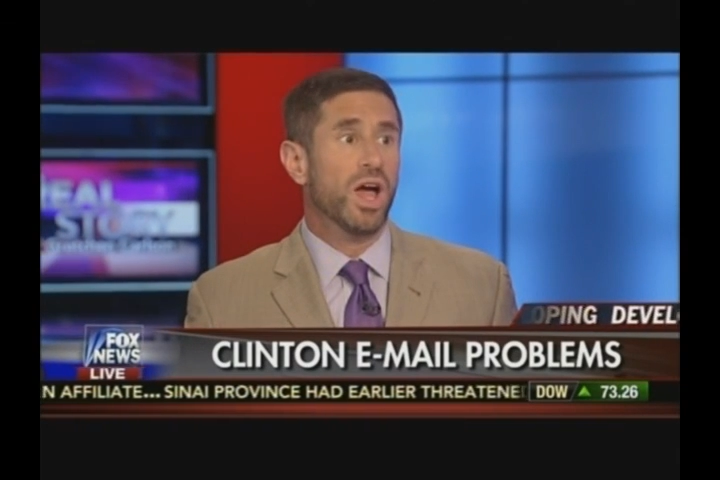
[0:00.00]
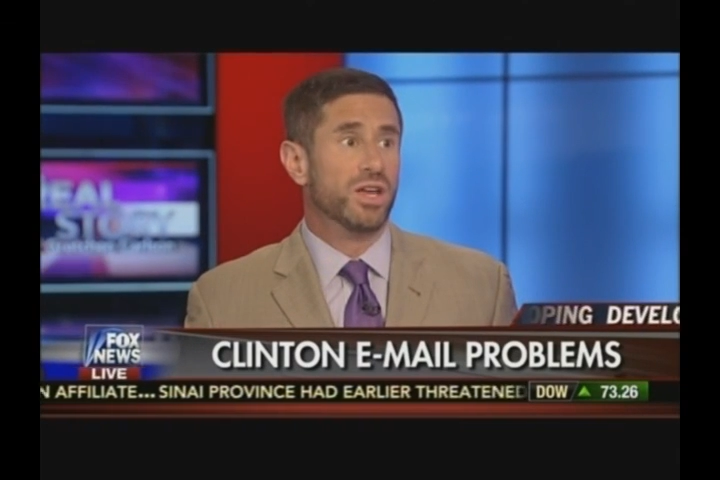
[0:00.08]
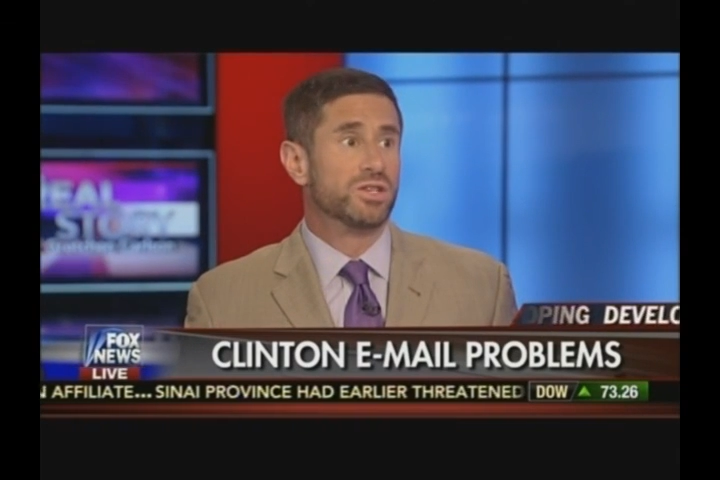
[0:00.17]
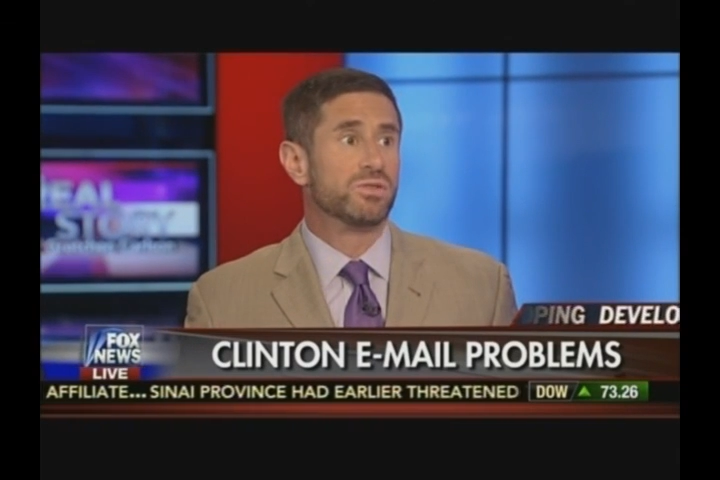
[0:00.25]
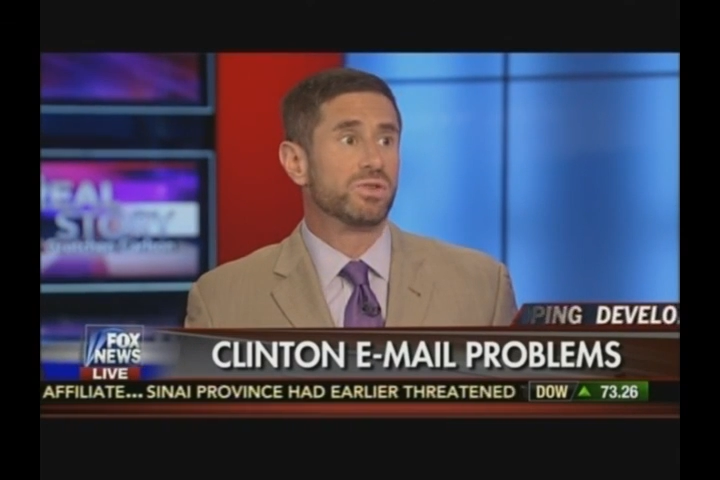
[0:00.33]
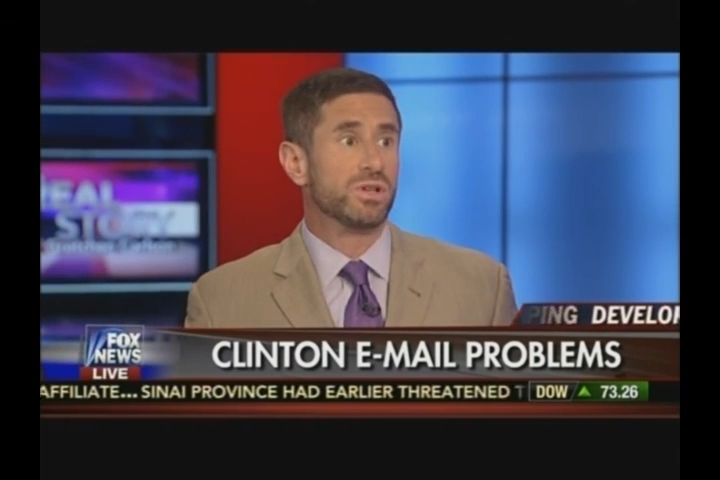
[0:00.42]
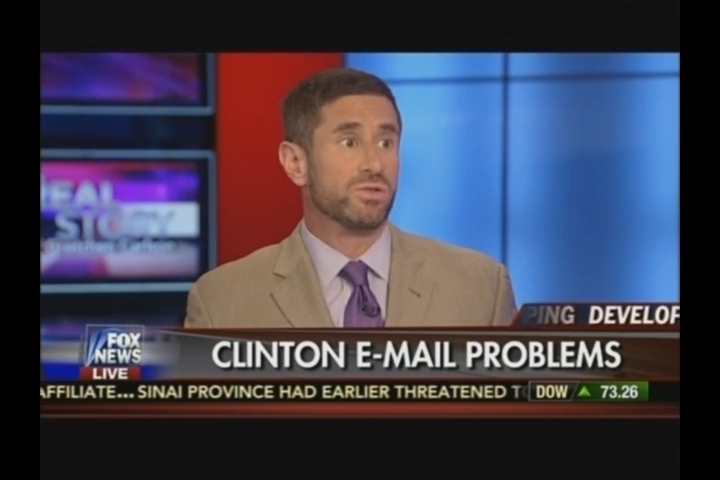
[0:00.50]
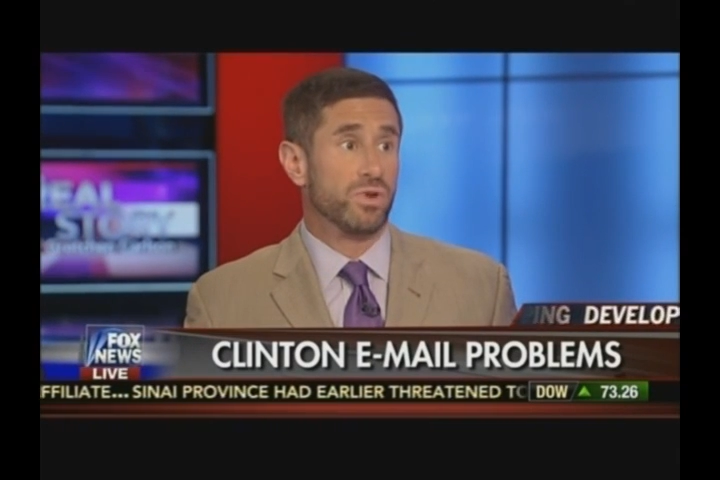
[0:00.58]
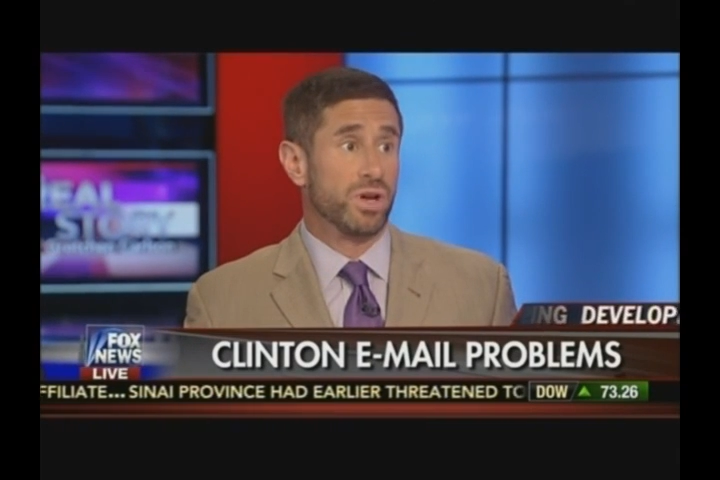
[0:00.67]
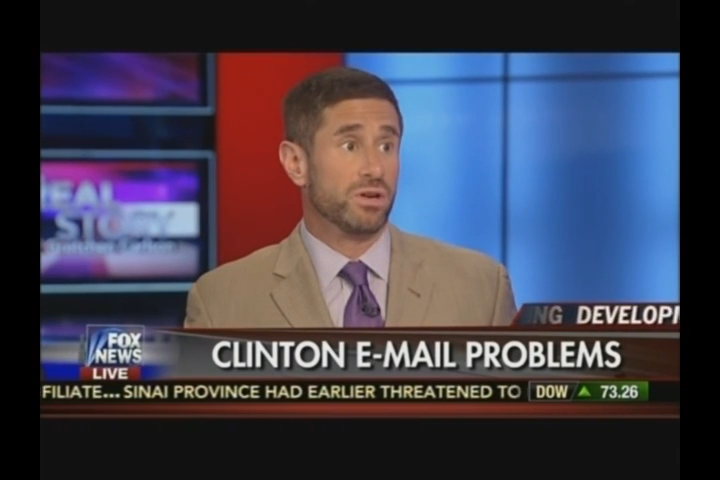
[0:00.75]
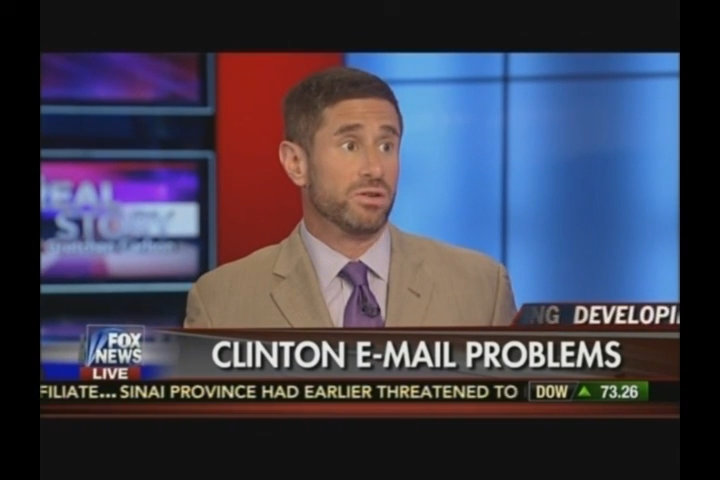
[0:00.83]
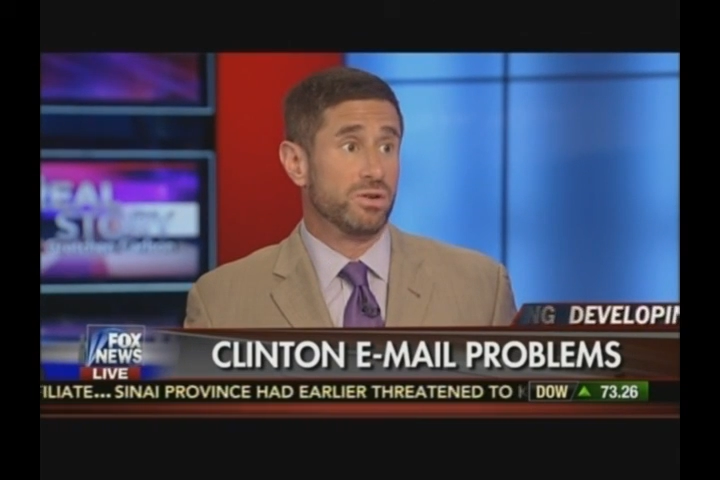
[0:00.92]
and to really
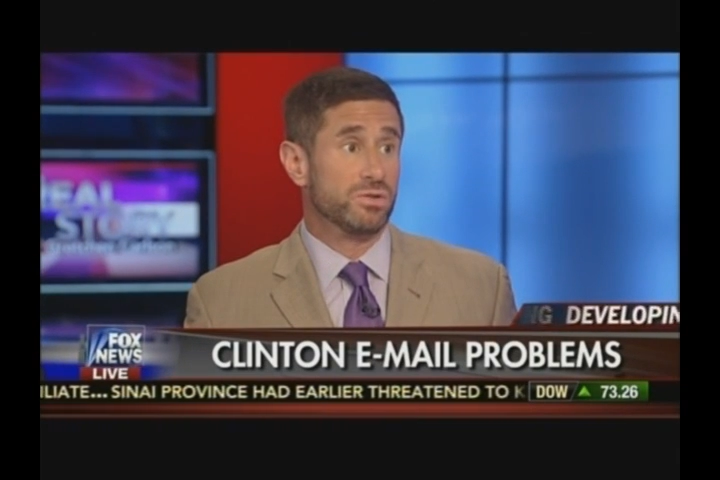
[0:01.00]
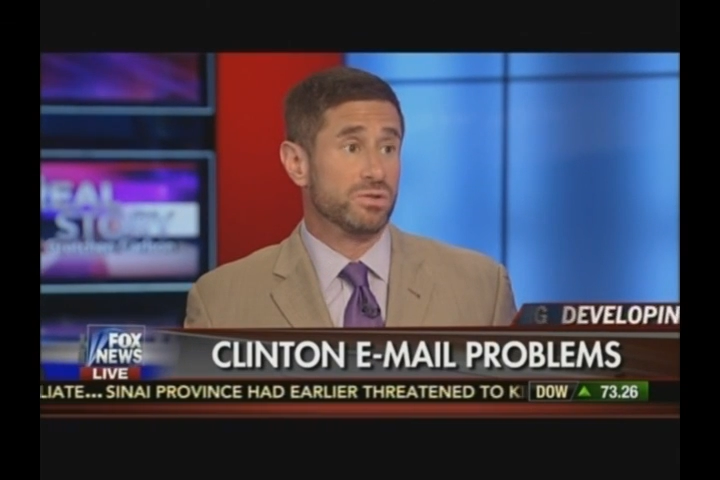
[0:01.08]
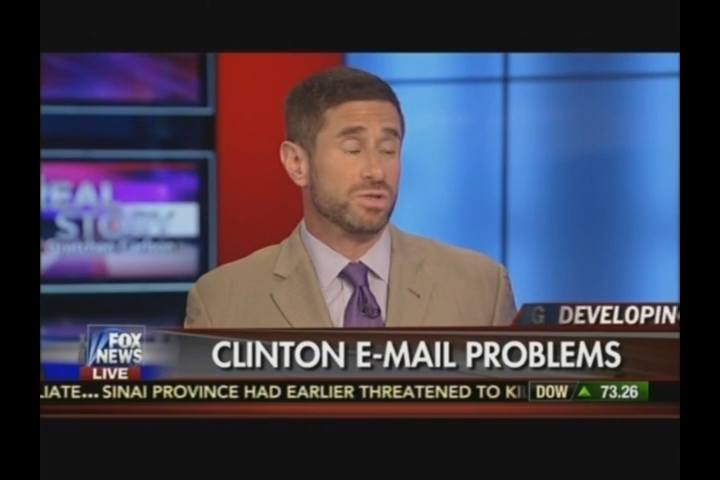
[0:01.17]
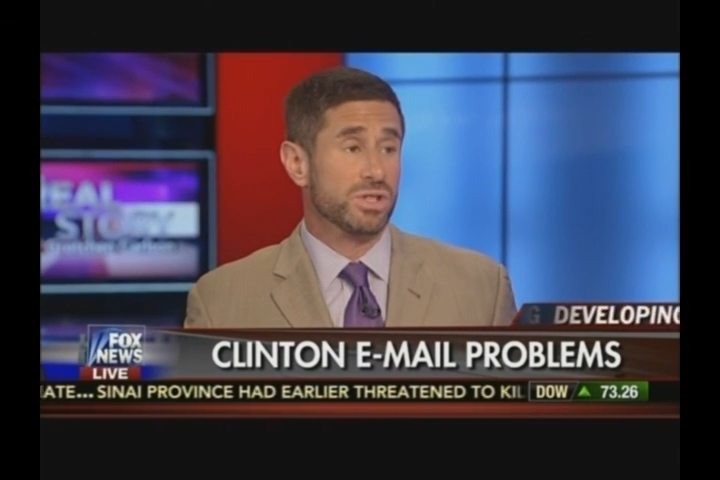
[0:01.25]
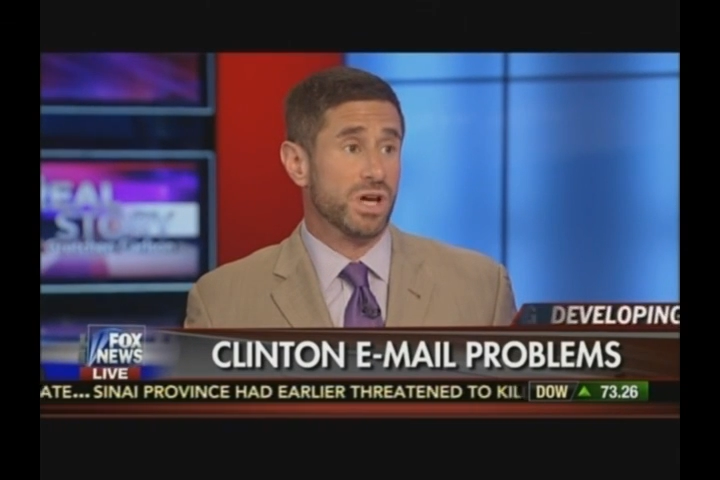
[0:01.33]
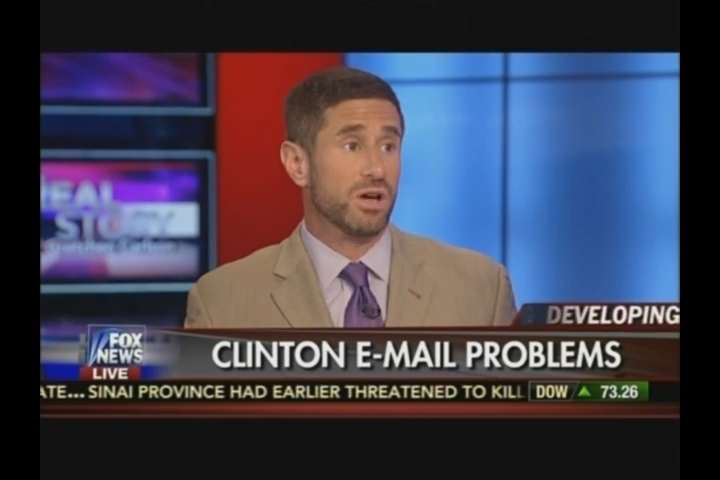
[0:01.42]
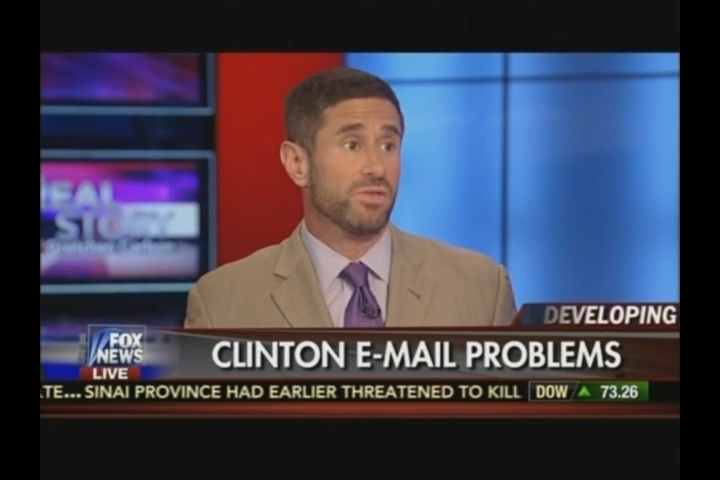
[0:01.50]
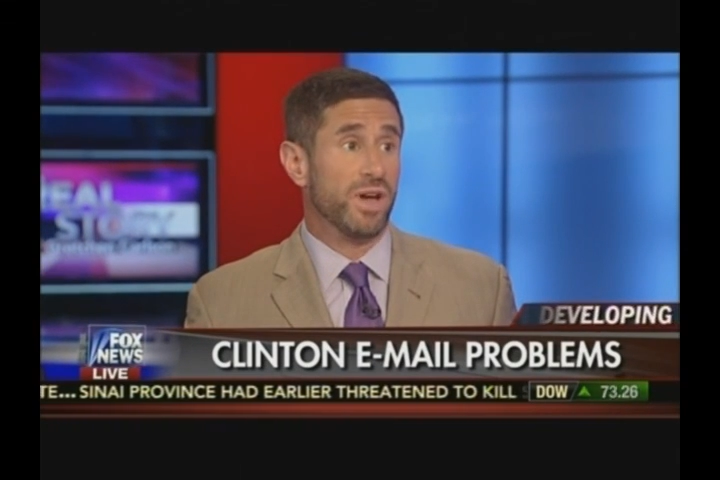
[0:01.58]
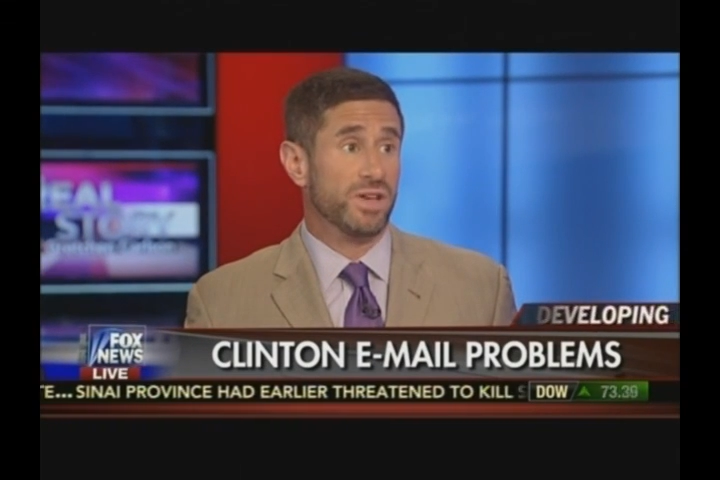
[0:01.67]
reintroduce herself